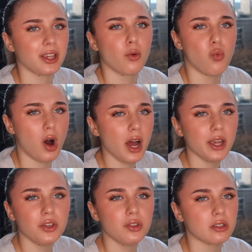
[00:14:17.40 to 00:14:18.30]
Like,
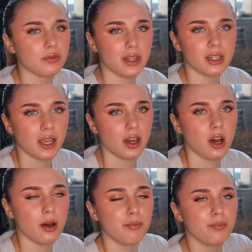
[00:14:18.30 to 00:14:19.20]
why are you defending
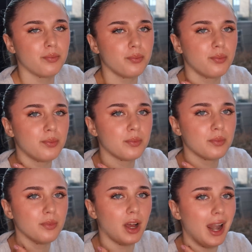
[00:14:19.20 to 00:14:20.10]
a
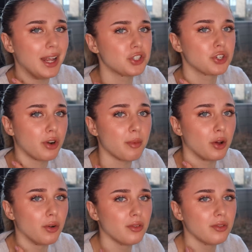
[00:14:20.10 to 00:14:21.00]
alleged
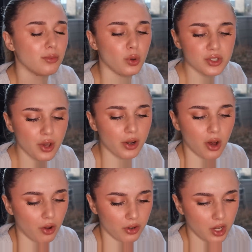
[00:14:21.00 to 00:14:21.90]
criminal. What's going
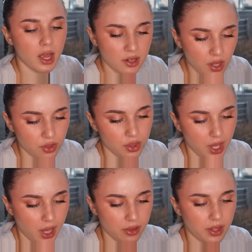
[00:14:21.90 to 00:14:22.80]
on? Another
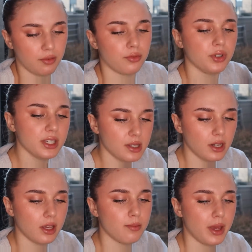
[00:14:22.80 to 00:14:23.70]
thing that I've
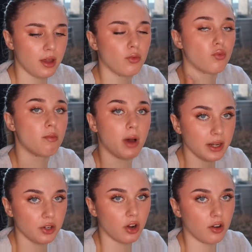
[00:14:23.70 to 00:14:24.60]
recently been
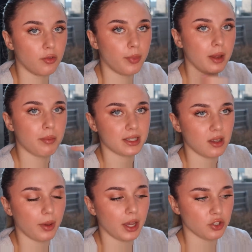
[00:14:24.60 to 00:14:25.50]
reminded of by
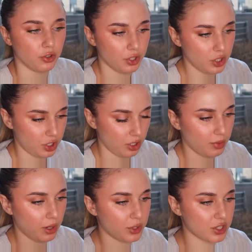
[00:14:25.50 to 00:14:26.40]
Petty Page on
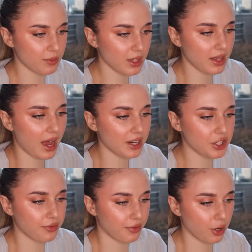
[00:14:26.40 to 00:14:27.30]
YouTube, which is something that I
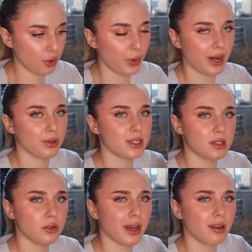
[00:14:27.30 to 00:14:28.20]
actually followed when I was
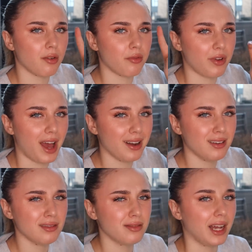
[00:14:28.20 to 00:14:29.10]
still kind of a
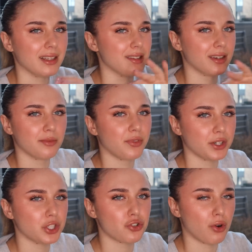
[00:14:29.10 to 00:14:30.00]
fan, that is a
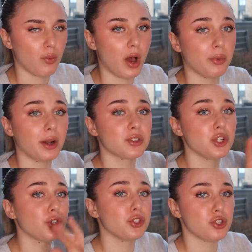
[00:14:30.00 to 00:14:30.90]
very strong word, when I was
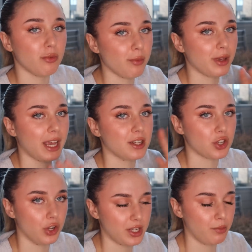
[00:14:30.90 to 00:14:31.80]
still consuming Mikayla's
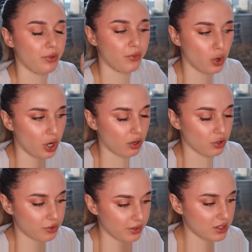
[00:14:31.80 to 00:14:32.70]
content before her
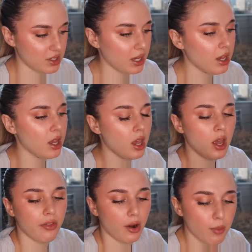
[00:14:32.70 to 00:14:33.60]
controversy.
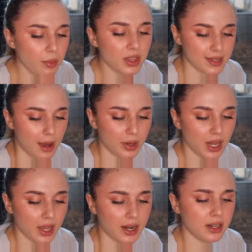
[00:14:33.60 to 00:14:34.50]
I remember this
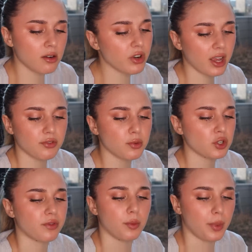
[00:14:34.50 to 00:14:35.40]
happening and I didn't really have too
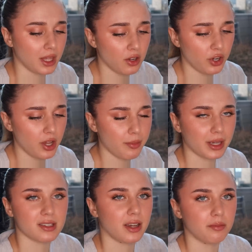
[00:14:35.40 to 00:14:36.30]
much of an opinion on it
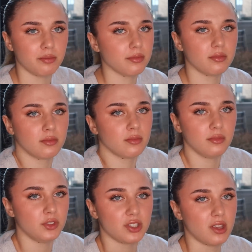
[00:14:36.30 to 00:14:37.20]
because I
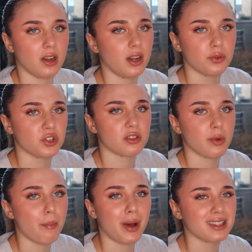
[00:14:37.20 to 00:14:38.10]
just didn't. It was
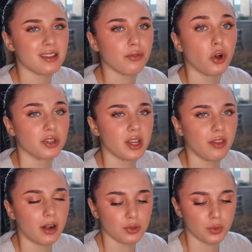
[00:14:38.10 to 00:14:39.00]
just passive
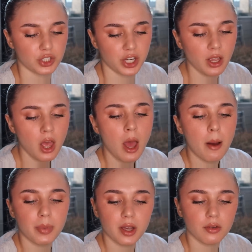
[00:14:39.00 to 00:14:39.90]
content that I was watching.
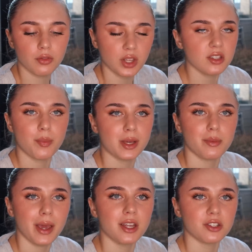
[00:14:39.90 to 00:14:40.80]
But thanks to
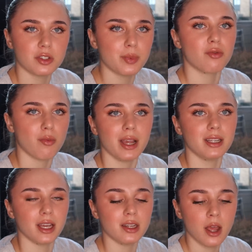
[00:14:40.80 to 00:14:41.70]
Petty Page, I've just been
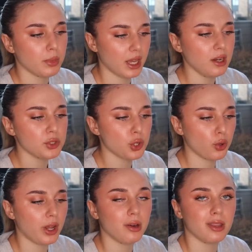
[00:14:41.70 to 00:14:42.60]
reminded. Mikayla was
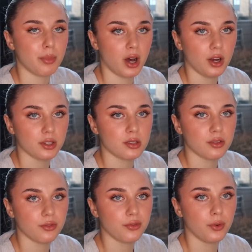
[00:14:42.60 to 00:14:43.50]
called out in the
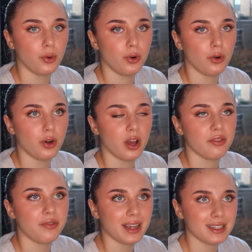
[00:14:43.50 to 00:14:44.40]
past for
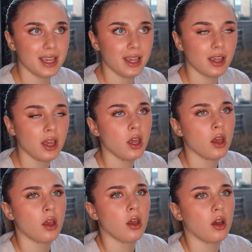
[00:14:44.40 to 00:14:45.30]
affecting
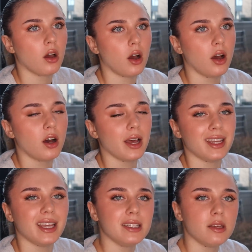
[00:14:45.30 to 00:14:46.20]
uh, an
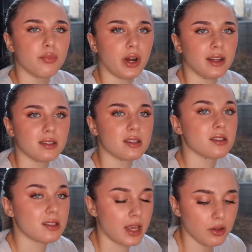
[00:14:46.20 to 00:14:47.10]
indie brand's
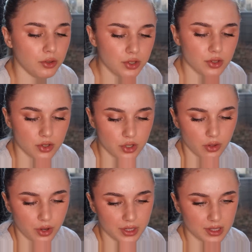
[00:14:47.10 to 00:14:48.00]
sales.
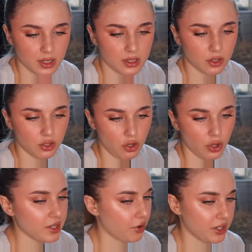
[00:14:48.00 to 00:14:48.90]
So there is this
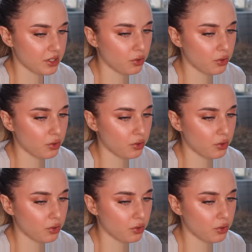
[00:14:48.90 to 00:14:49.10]
content creator